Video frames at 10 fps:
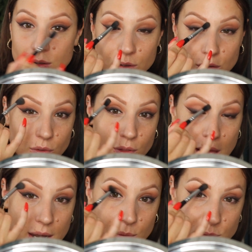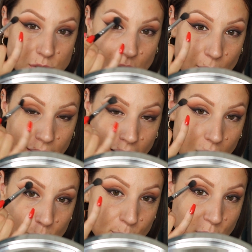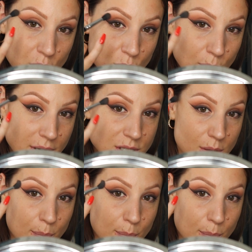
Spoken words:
Not that anyone's going out, but you could wear it to the